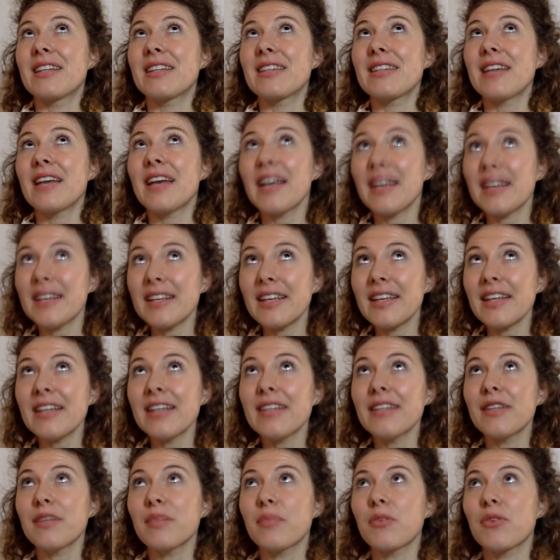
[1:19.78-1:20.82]

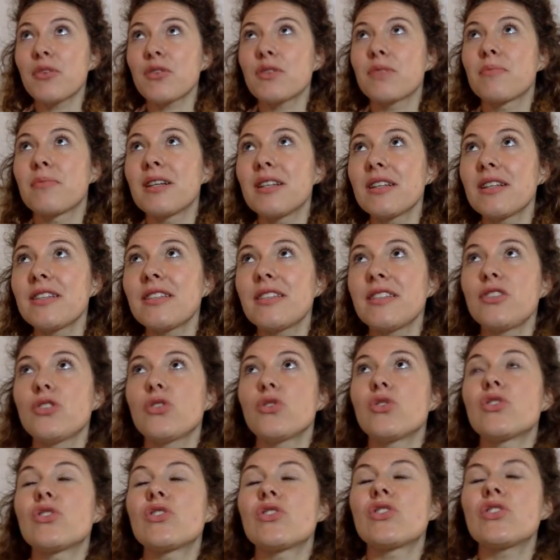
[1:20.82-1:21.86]
taking the possibility
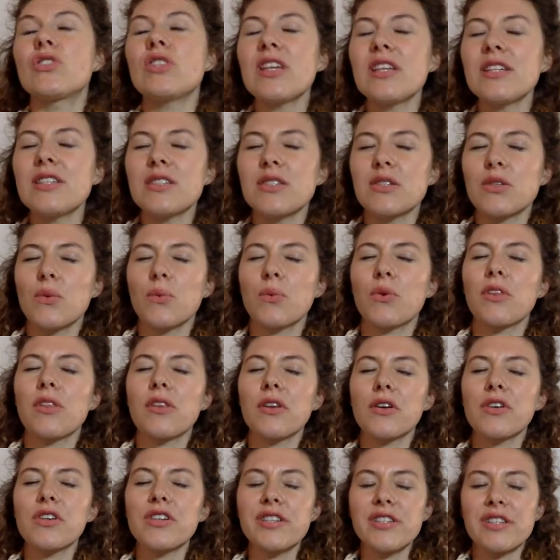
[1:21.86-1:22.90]
to sit with
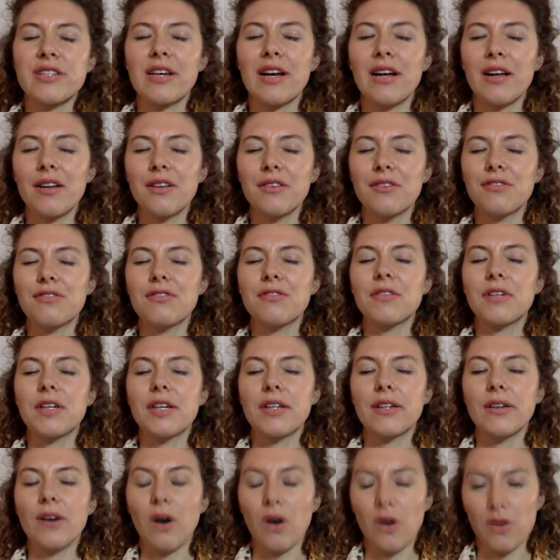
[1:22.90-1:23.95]
yourself
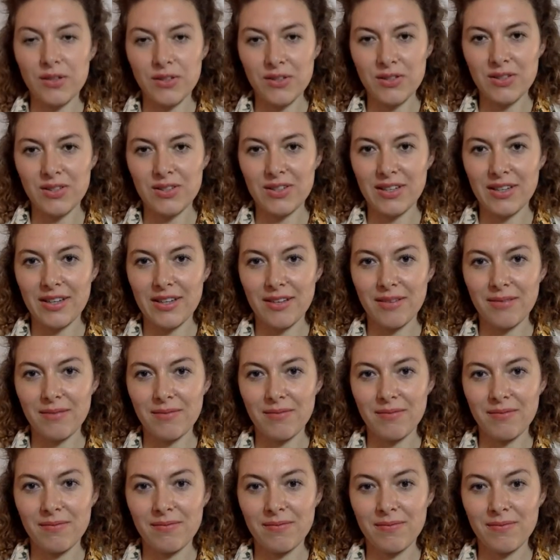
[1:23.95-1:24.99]
in honesty.
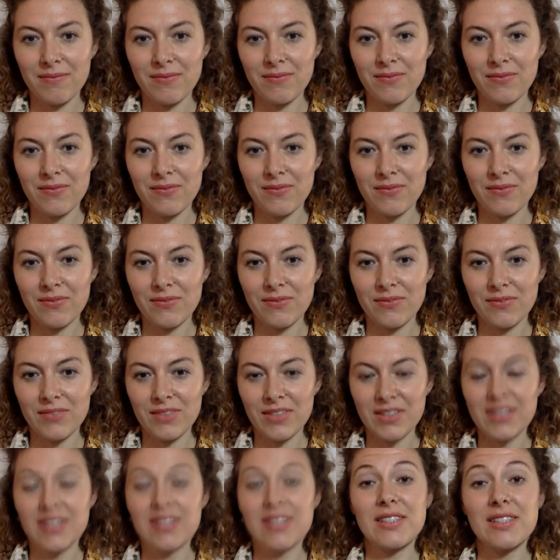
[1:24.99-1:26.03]

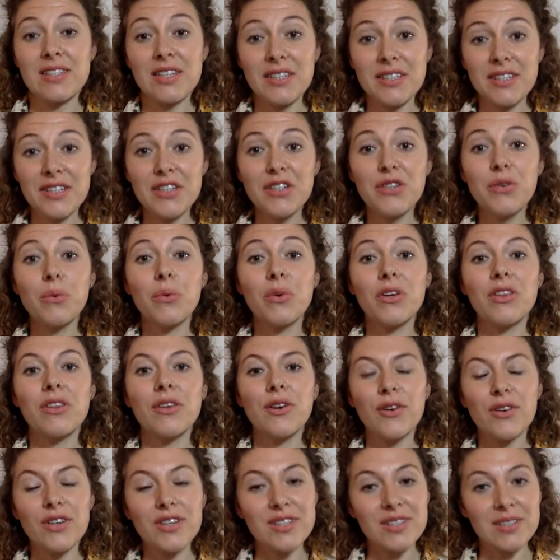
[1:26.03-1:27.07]
Sitting with
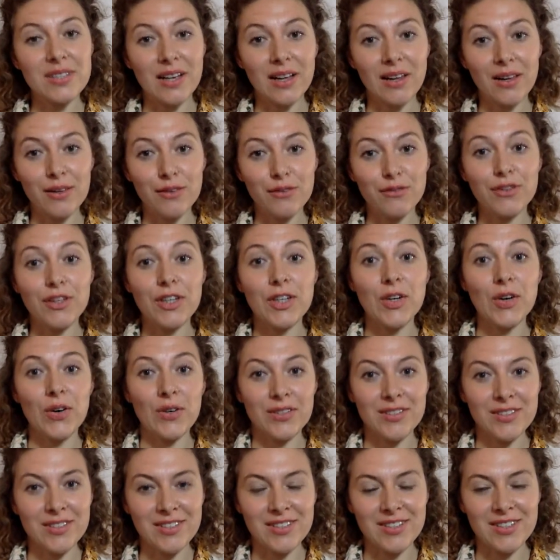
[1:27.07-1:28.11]
yourself in
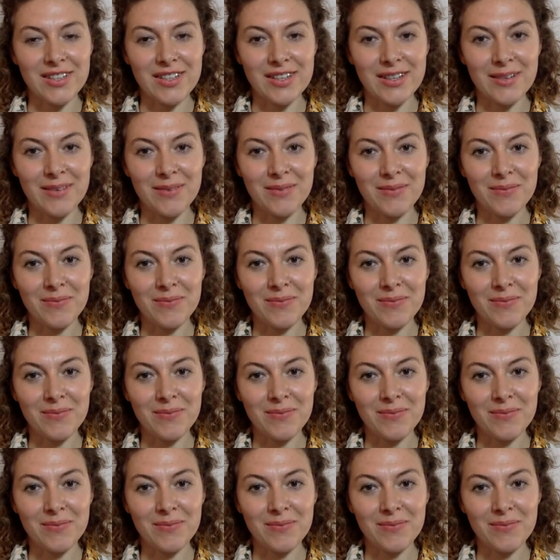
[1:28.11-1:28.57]
honesty.